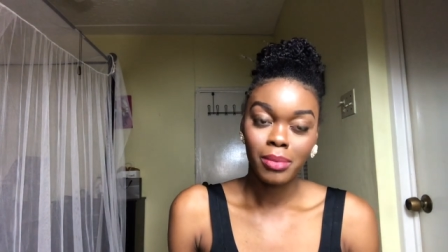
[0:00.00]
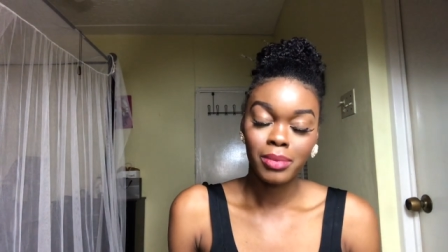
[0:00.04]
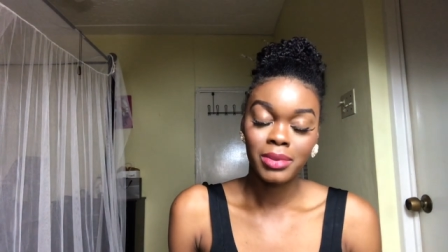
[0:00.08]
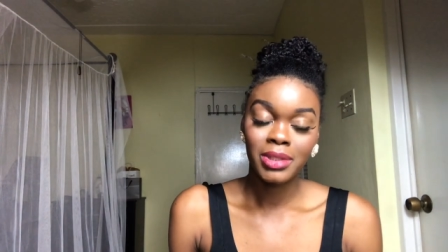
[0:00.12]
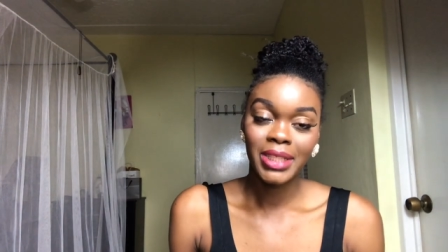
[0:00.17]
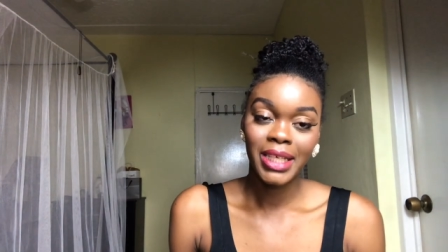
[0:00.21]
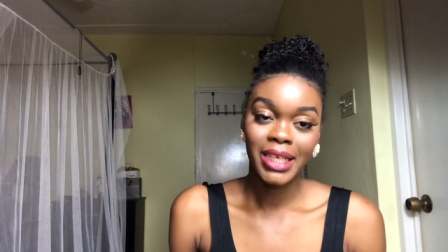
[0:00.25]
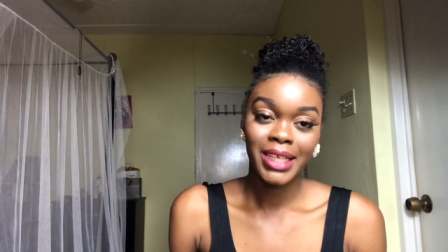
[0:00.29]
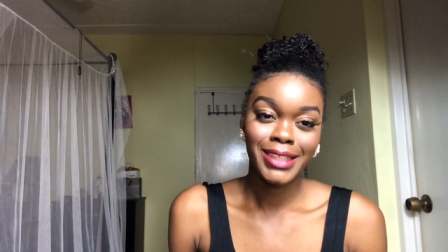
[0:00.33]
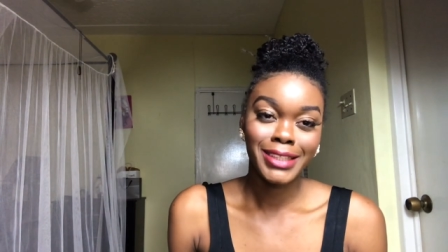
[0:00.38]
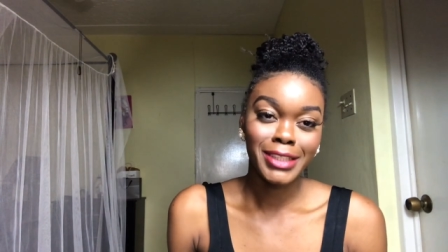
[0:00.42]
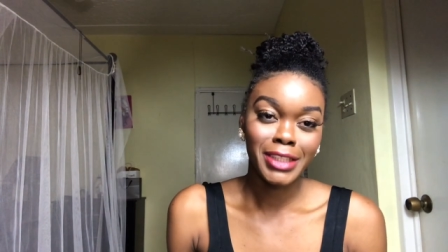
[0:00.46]

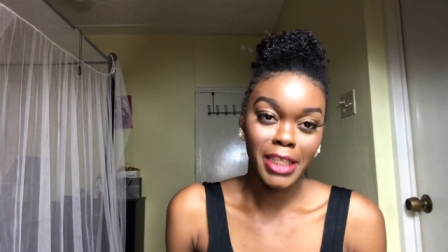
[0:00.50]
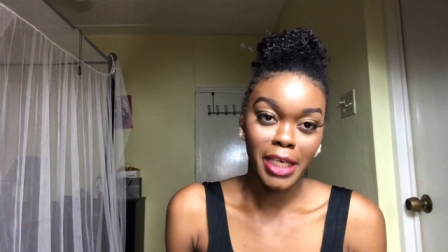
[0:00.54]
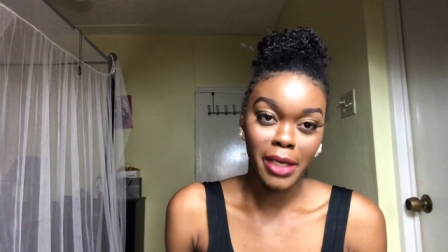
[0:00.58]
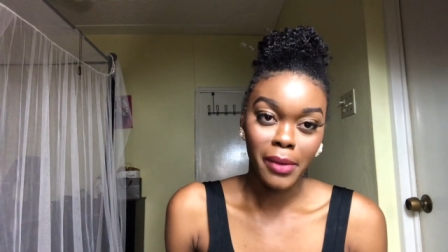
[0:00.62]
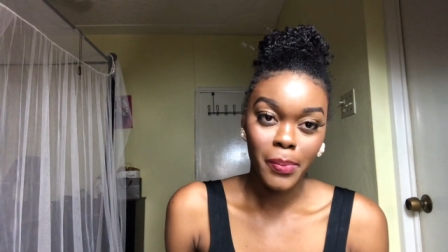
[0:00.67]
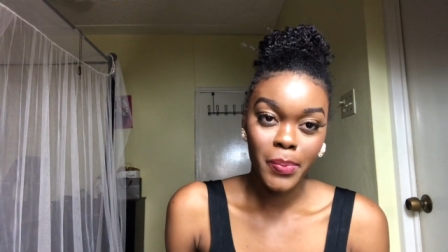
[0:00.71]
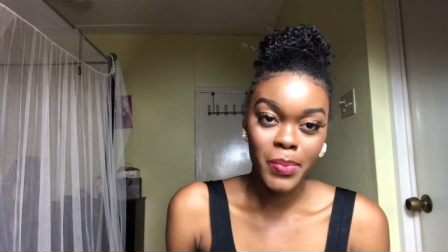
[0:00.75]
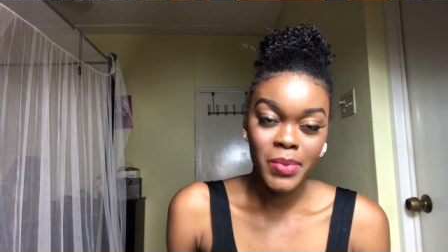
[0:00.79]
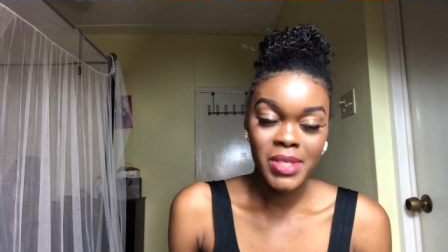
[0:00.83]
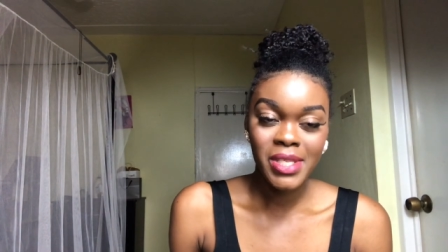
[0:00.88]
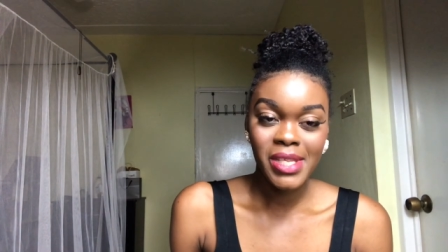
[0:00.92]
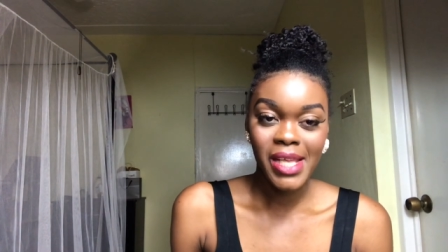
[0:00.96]
Saint
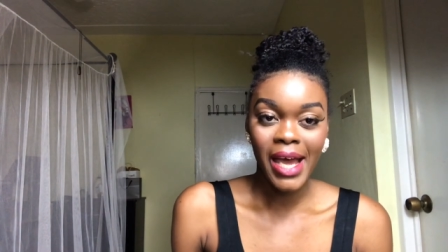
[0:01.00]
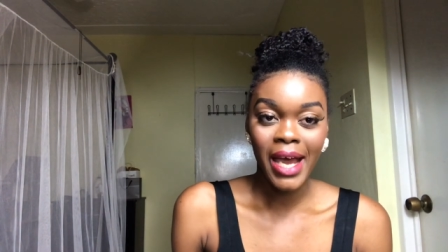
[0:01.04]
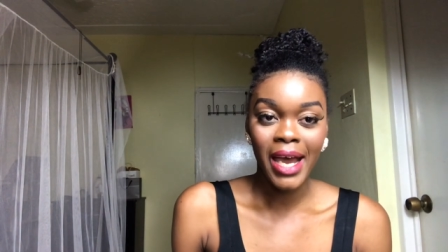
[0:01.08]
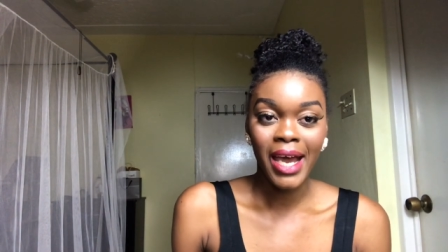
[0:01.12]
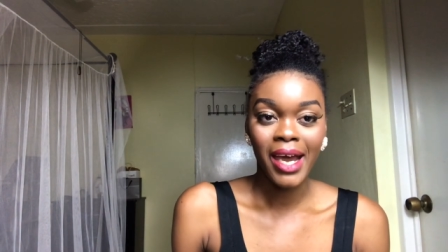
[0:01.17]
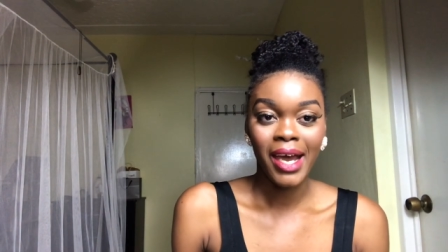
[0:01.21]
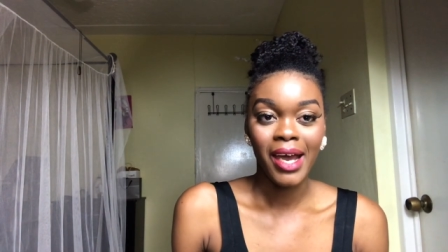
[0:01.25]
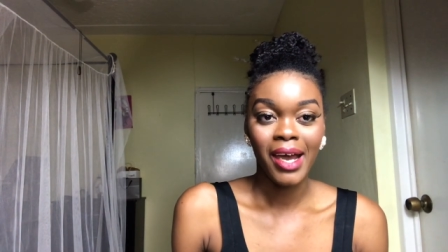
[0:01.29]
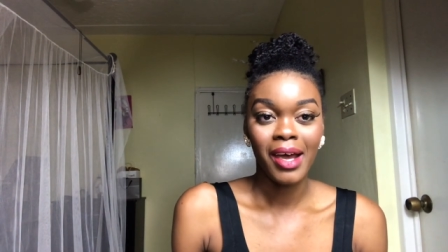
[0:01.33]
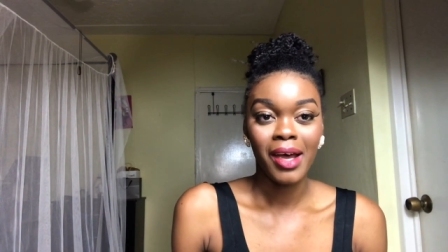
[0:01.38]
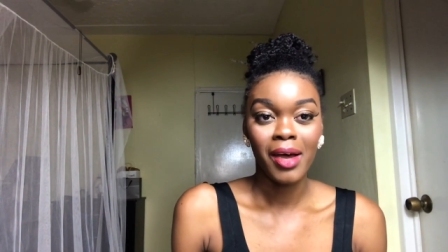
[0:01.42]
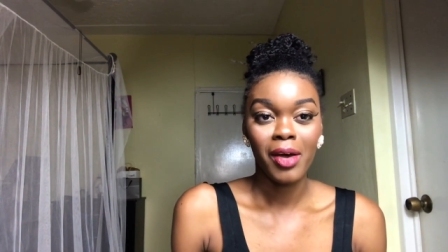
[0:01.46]
James
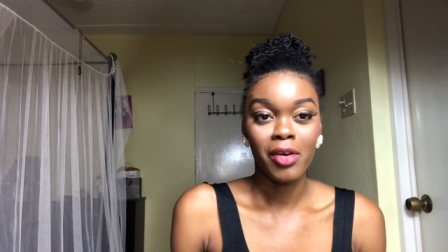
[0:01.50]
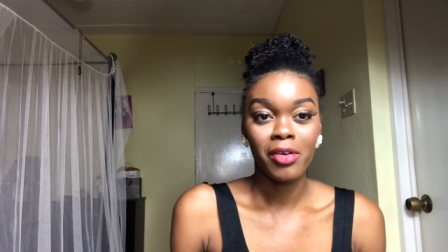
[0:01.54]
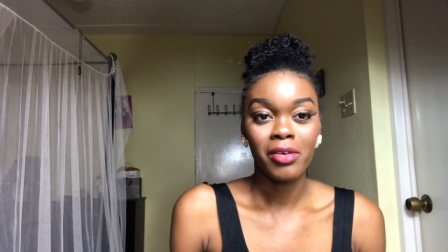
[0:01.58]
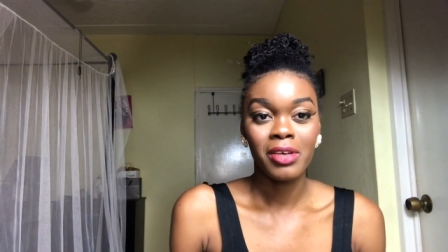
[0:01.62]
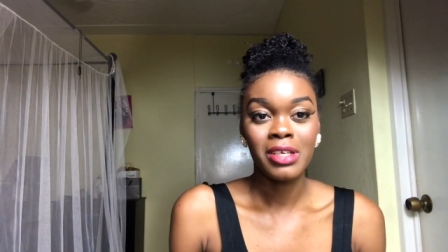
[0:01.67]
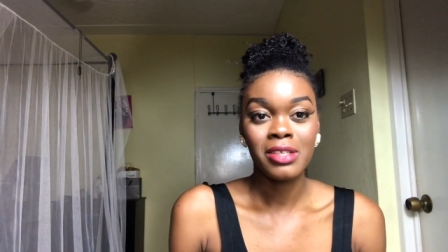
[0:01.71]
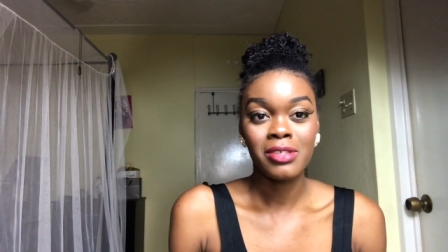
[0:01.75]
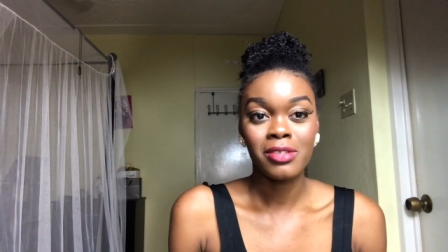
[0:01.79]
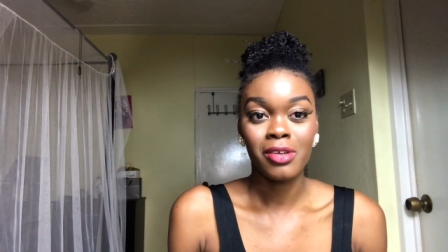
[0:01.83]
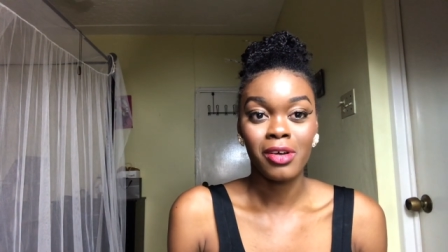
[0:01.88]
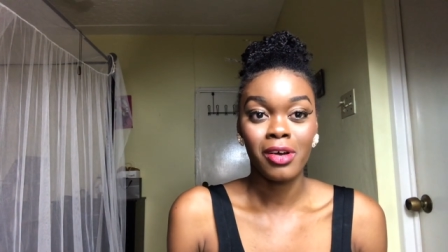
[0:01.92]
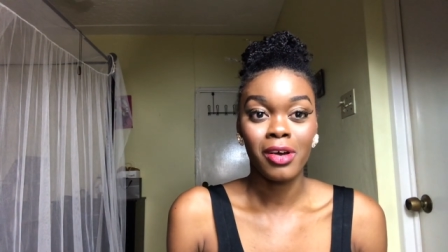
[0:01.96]
uh,
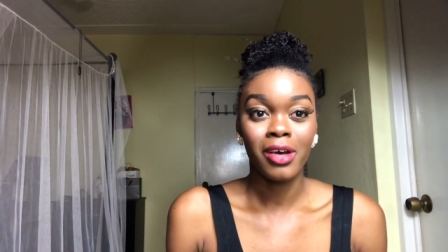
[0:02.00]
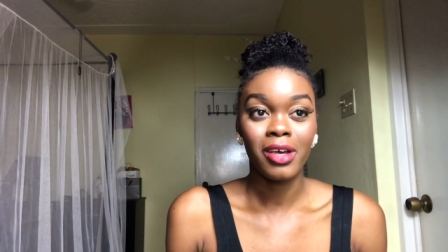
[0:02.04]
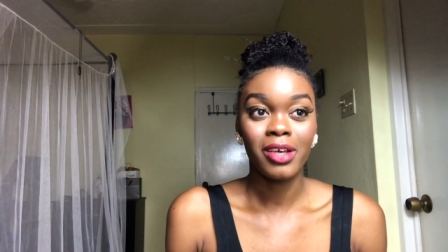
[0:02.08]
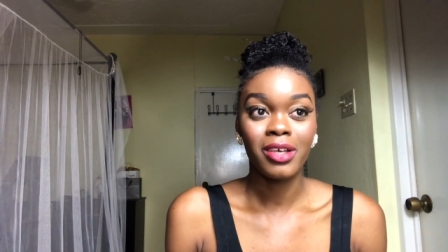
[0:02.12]
is, a,